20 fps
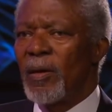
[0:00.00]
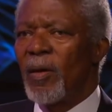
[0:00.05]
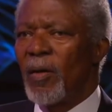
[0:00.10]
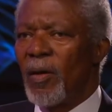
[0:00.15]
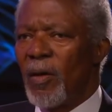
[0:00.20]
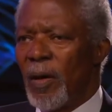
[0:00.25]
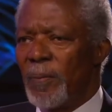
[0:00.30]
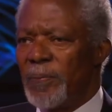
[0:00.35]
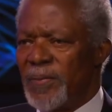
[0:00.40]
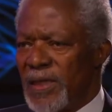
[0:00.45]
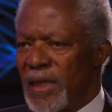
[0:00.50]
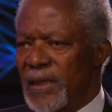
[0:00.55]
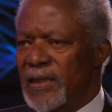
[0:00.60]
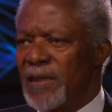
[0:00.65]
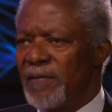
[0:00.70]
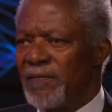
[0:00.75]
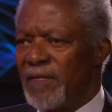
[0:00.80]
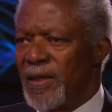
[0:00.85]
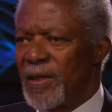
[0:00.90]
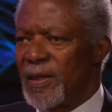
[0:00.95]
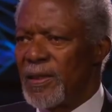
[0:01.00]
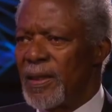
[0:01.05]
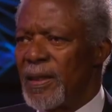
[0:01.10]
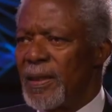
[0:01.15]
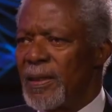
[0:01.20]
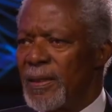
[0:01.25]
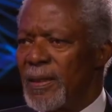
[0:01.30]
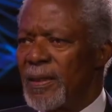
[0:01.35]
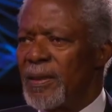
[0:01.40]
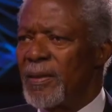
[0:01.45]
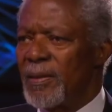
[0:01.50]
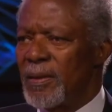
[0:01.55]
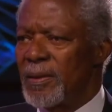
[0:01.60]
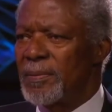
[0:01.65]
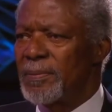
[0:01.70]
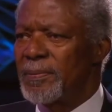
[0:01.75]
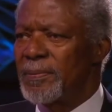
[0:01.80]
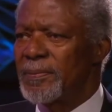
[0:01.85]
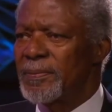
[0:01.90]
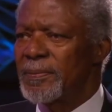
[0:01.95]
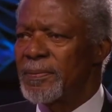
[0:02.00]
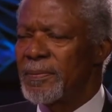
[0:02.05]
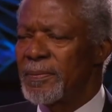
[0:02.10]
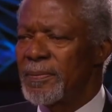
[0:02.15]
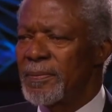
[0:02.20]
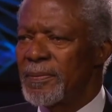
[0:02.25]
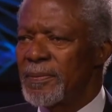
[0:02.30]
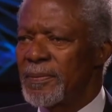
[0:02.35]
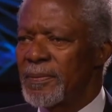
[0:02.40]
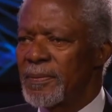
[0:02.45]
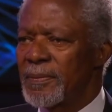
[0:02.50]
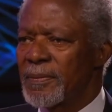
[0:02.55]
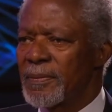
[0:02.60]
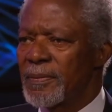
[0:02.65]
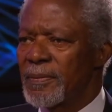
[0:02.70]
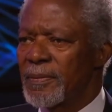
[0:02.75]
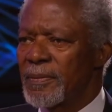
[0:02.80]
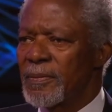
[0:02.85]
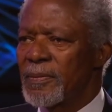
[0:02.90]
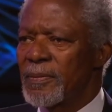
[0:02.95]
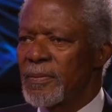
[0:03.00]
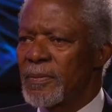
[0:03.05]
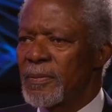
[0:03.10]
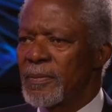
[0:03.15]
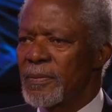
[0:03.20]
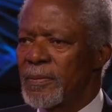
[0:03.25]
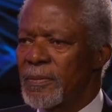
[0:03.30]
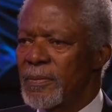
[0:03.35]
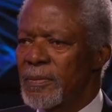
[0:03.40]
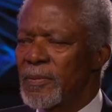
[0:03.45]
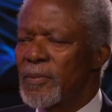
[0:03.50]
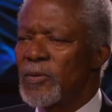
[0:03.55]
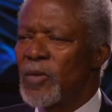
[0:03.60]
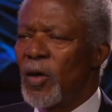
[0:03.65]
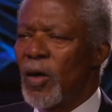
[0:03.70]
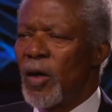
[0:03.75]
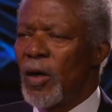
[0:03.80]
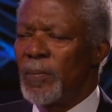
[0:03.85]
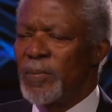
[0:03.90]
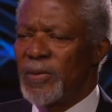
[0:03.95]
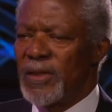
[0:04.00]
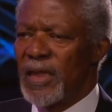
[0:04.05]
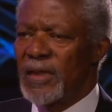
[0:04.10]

Around half a million dead, 12 million displaced or are refugees.